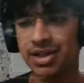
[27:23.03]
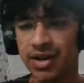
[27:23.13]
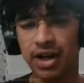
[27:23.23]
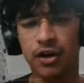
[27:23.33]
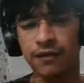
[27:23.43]

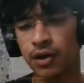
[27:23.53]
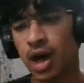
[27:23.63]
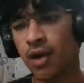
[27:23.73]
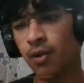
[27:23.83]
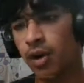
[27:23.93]
But basically
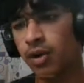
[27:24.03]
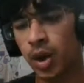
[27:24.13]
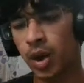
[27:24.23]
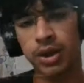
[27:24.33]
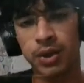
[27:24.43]
a trade-off
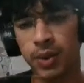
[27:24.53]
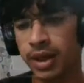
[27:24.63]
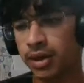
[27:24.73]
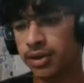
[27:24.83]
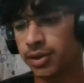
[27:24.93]
on
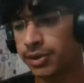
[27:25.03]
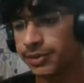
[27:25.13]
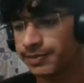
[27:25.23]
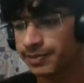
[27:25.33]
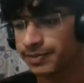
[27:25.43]
what to do
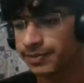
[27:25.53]
and how.